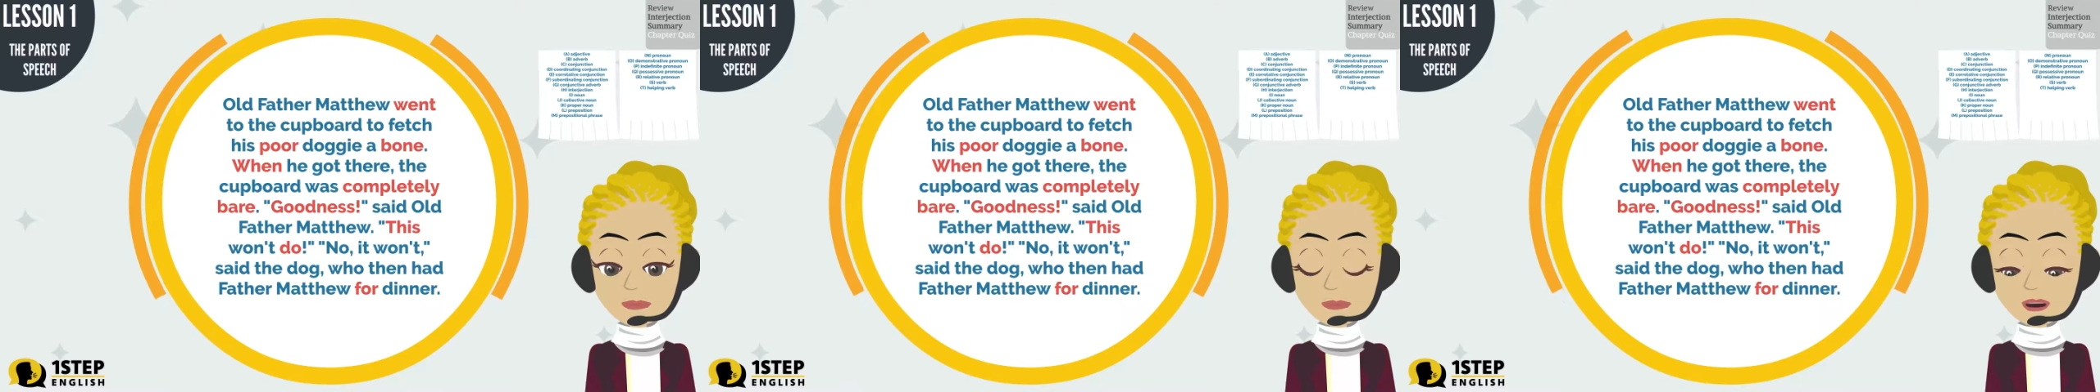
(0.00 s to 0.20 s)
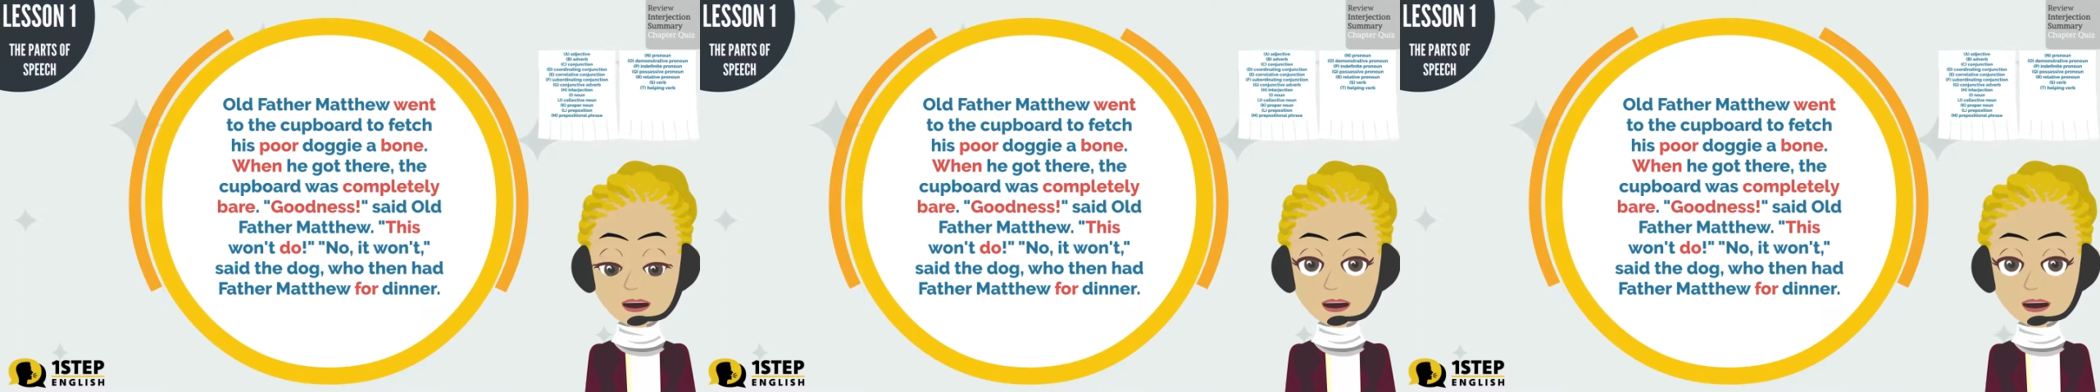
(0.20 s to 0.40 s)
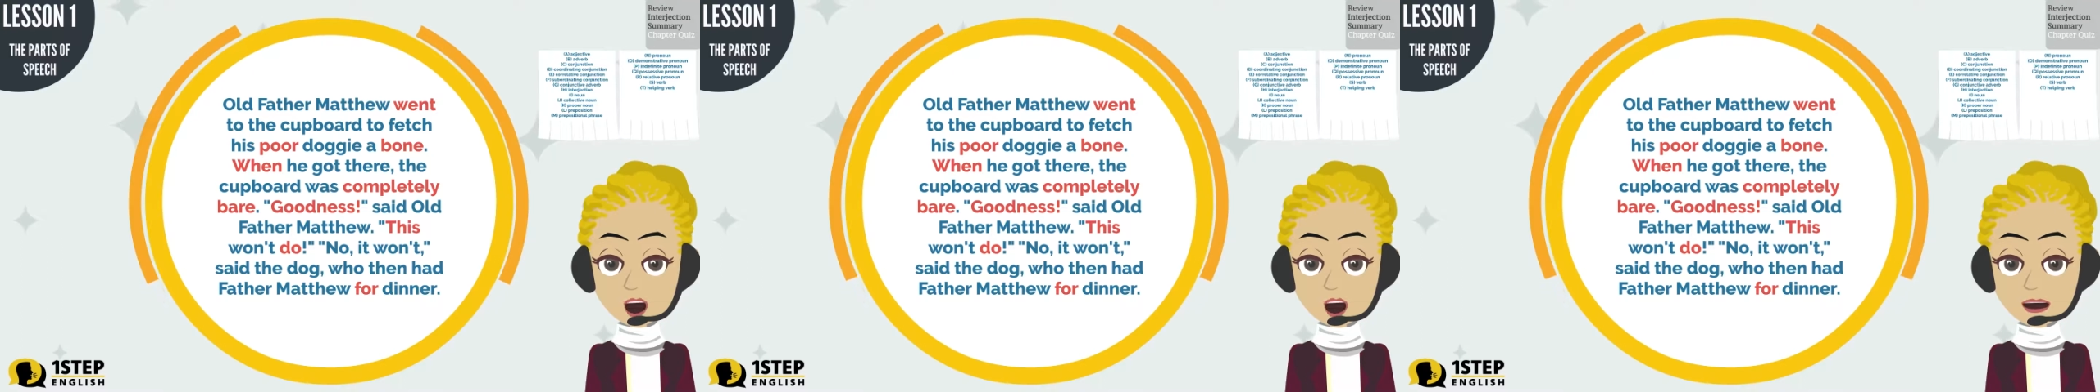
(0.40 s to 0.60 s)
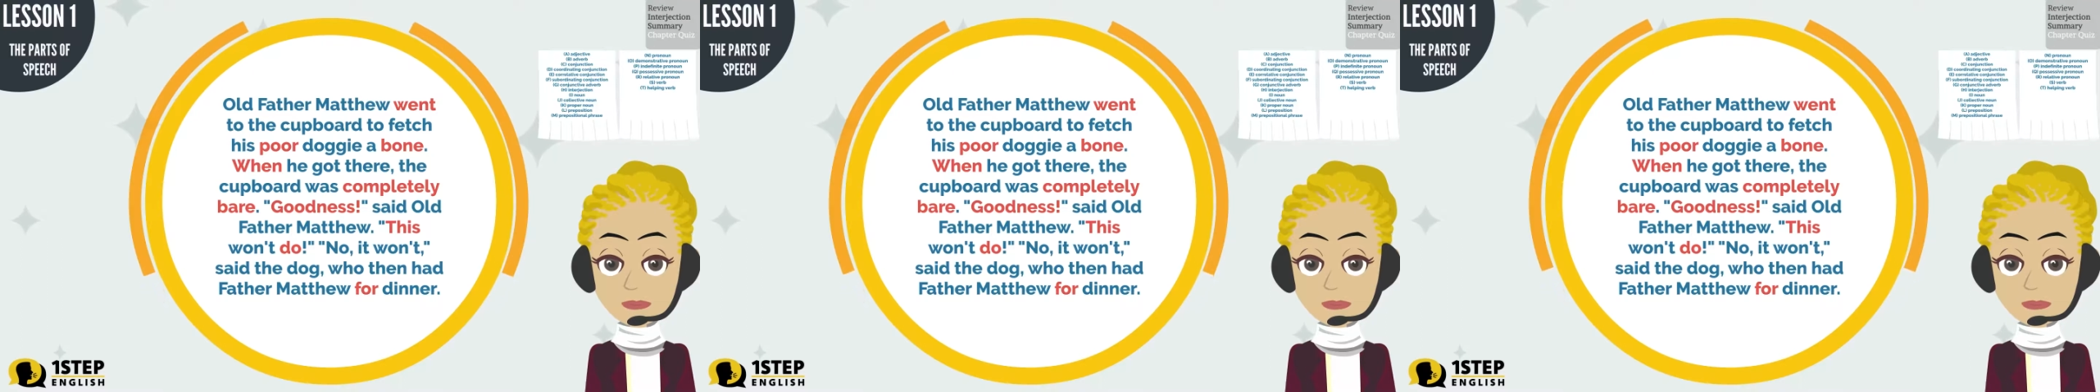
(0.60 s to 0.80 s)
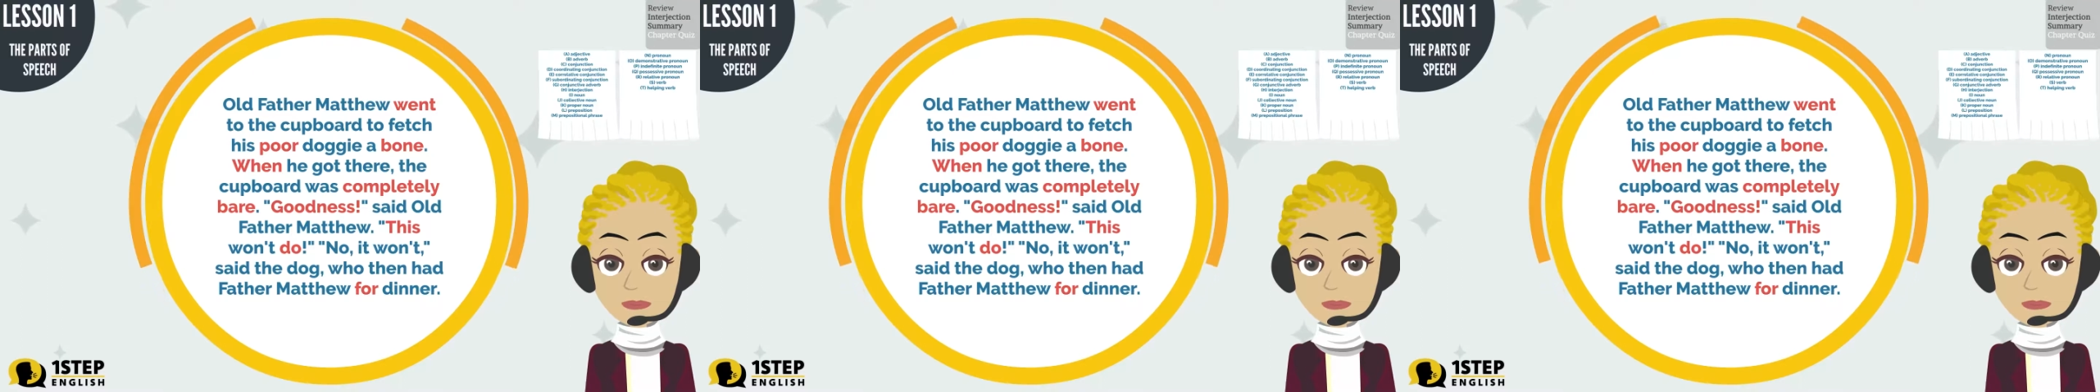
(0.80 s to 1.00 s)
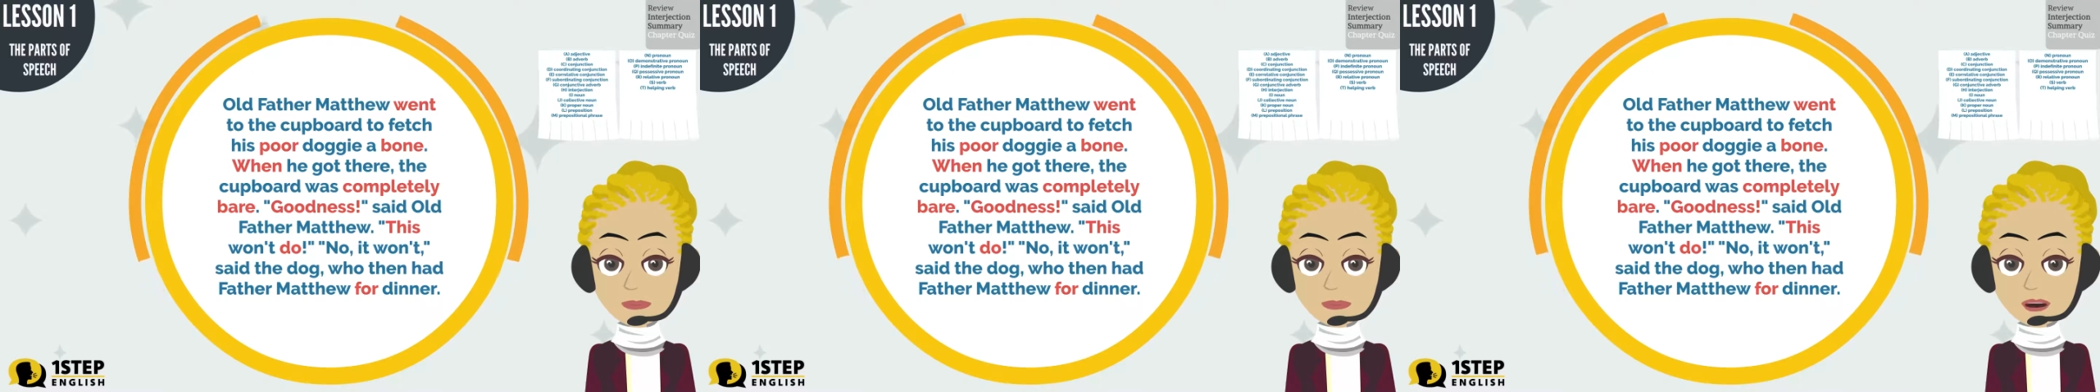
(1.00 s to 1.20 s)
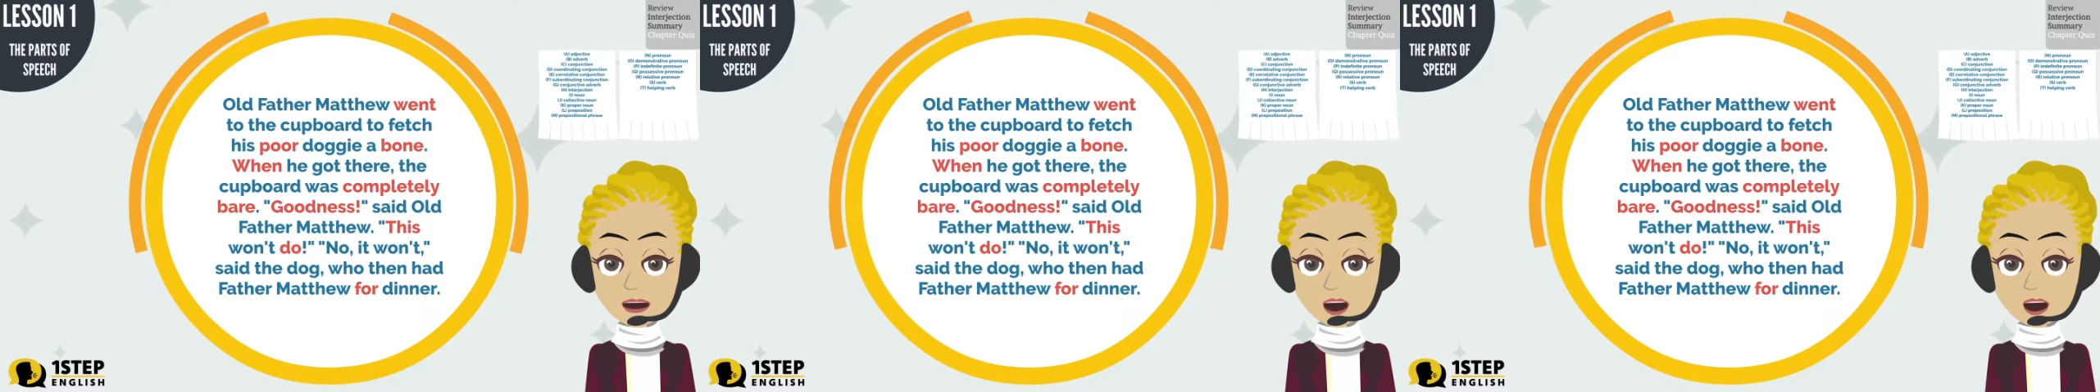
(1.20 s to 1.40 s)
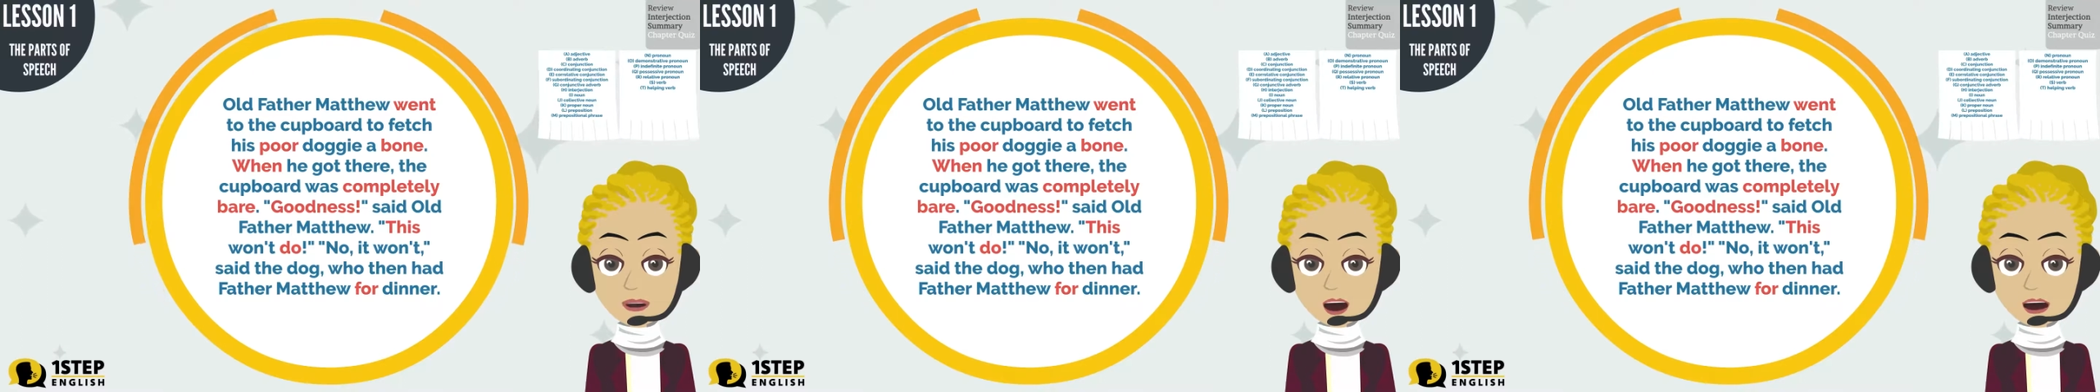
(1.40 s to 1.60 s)
it won't, said
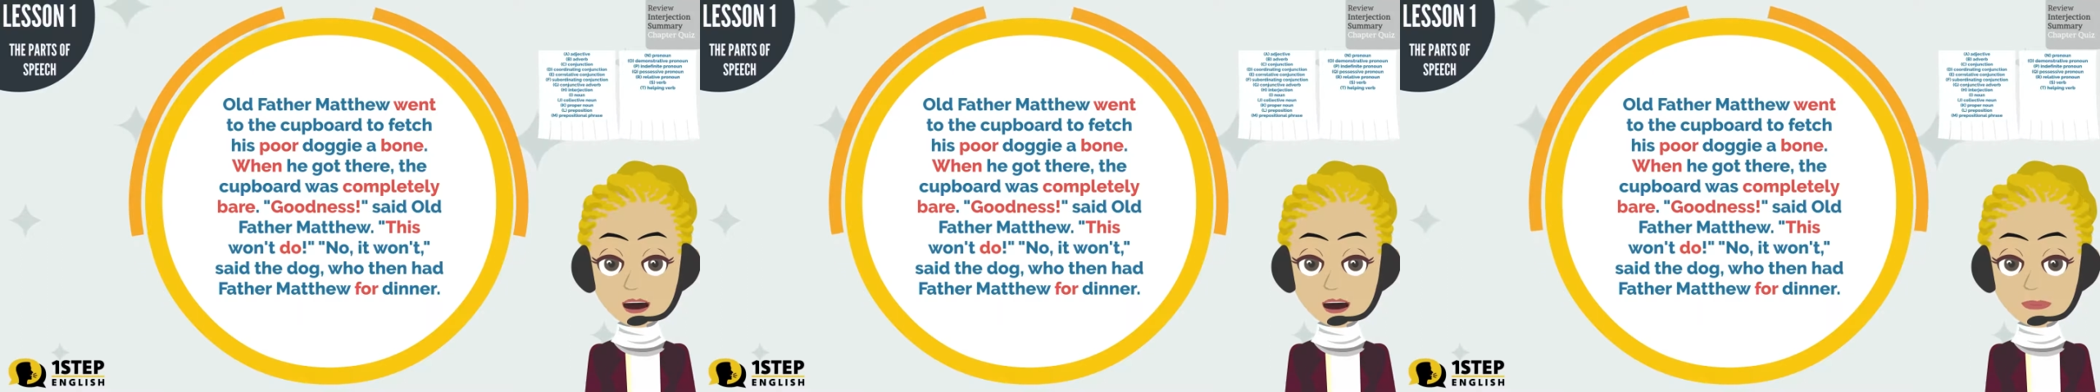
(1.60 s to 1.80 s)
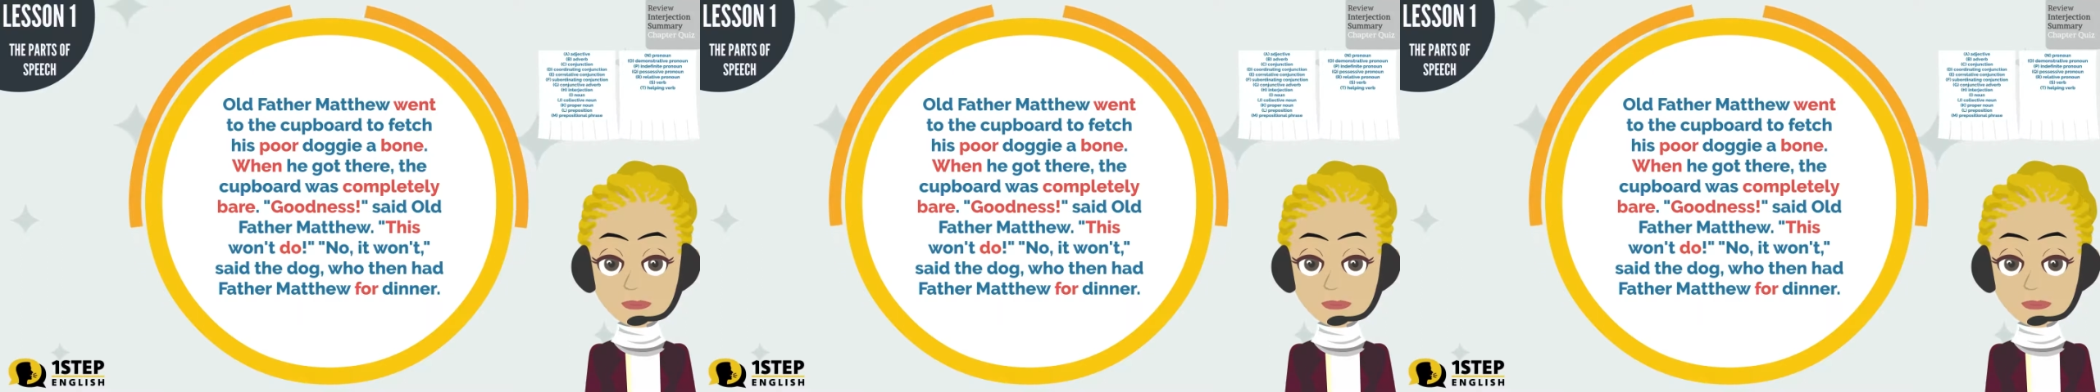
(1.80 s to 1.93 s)
the dog,